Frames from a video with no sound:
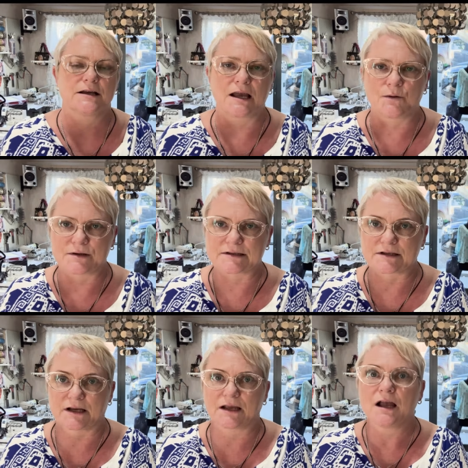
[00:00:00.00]
It was
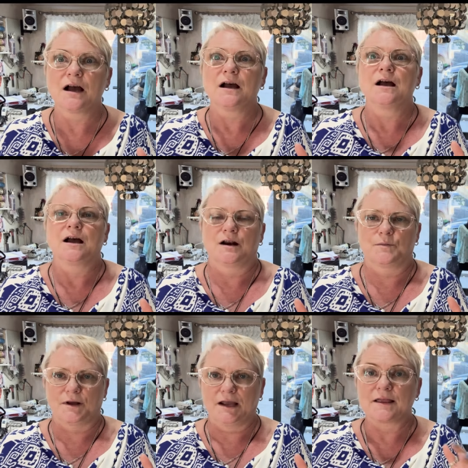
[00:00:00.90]
like, and
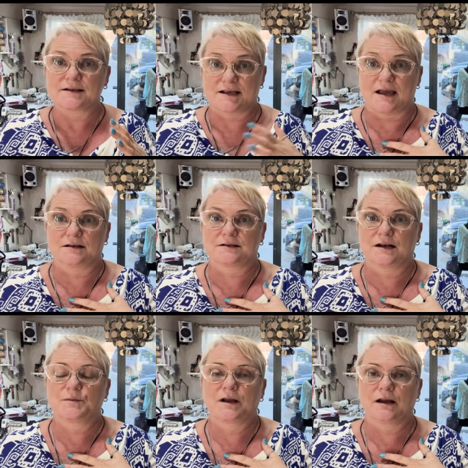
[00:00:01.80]
I'm like in this house,
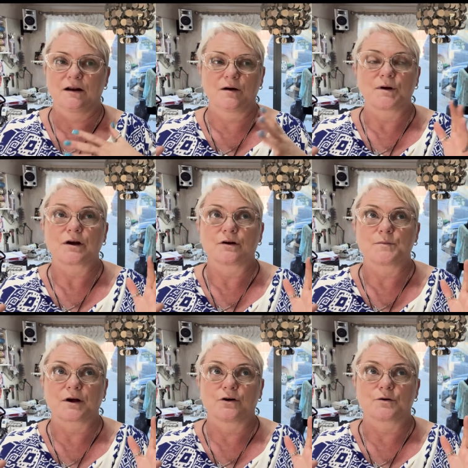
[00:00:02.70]
and I'm like going, oh my God, oh
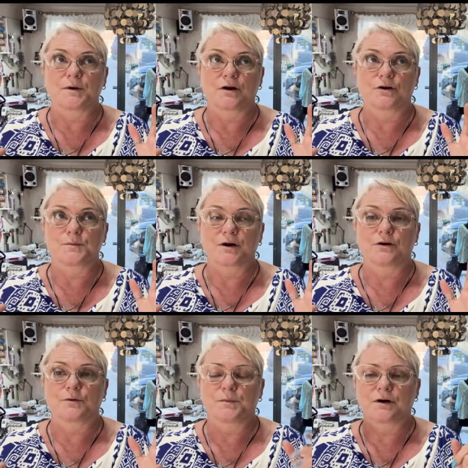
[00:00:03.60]
my God, oh my God, oh my
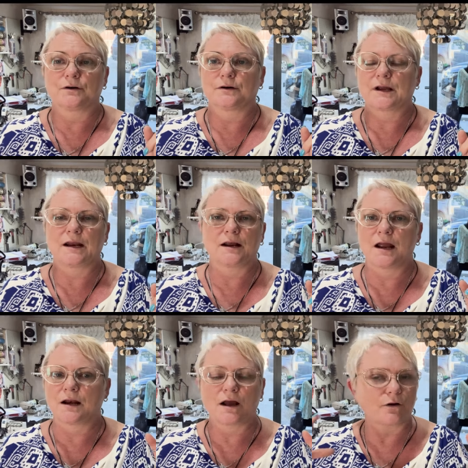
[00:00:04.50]
God, oh my God.
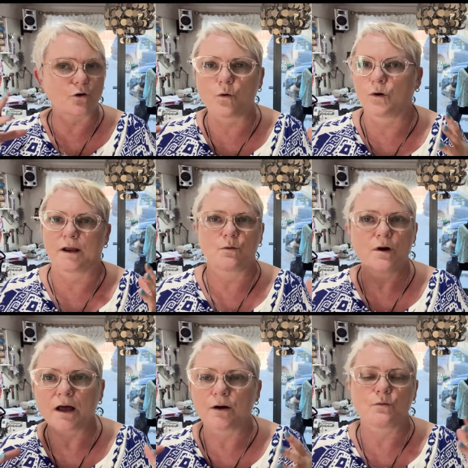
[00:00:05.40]
And calling,
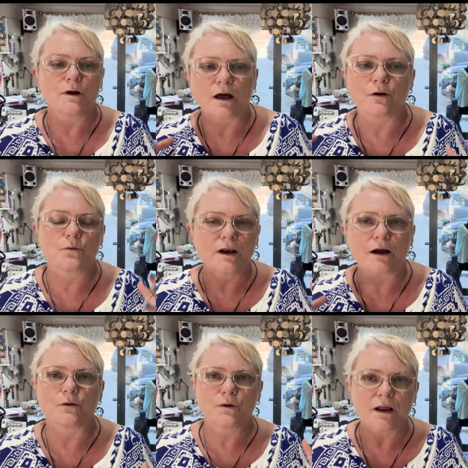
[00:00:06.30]
Willow, Willow,
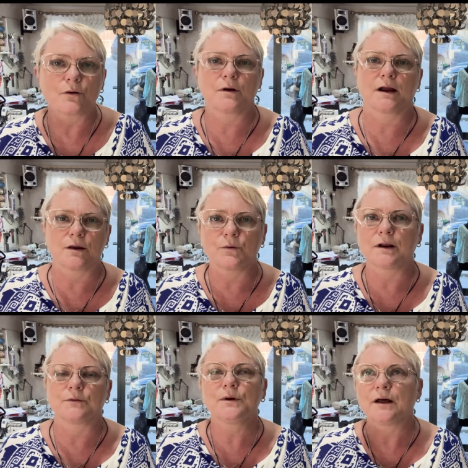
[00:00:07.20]
Willow, Willow, where are you?
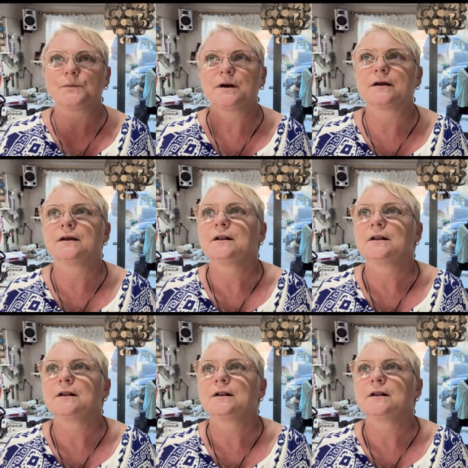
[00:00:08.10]
Willow, Willow, Willow.